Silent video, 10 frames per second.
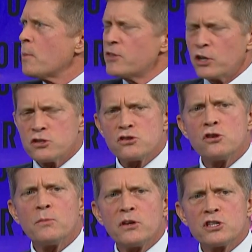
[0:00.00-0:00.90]
But the
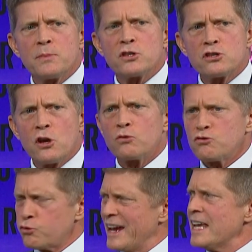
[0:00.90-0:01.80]
consumer has been so
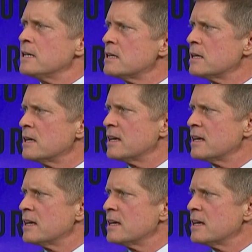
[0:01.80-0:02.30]
trained